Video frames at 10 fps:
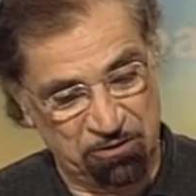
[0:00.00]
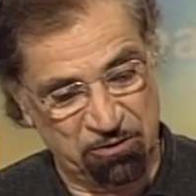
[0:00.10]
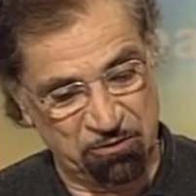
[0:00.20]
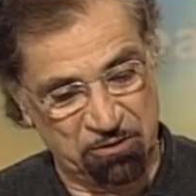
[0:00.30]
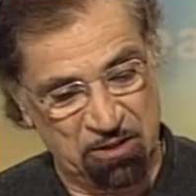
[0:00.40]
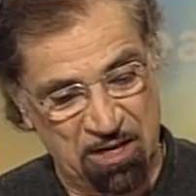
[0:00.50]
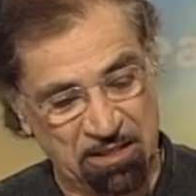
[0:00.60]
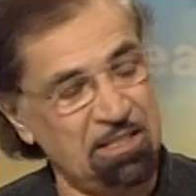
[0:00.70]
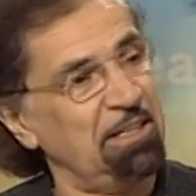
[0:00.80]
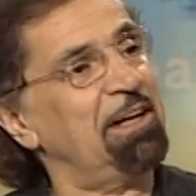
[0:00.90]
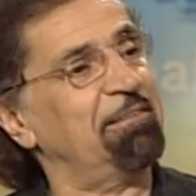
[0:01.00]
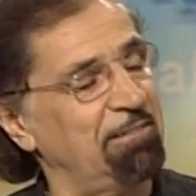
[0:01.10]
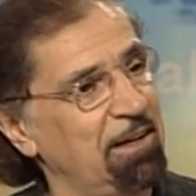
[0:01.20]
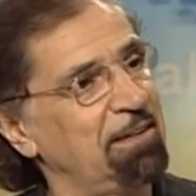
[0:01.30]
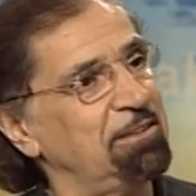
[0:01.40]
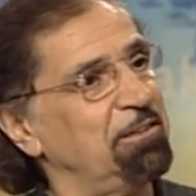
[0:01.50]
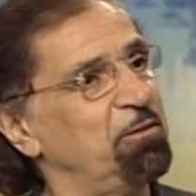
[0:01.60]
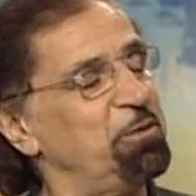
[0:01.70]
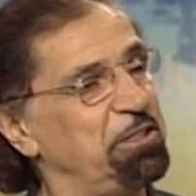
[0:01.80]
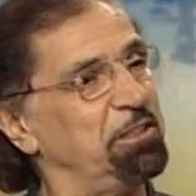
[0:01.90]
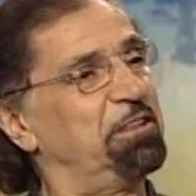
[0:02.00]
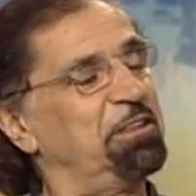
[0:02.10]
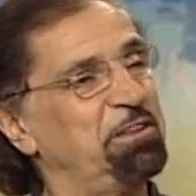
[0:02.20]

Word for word: to kind of get out of that, you know, we did.